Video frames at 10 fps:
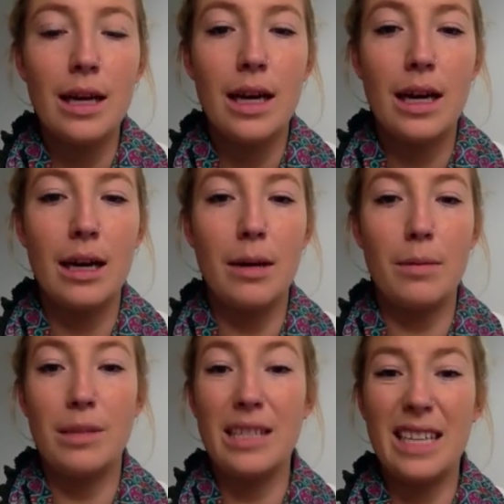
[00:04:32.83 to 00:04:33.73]

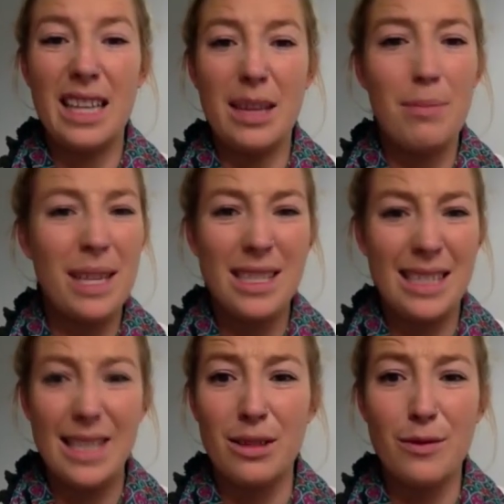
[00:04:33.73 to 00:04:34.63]
to get the best deals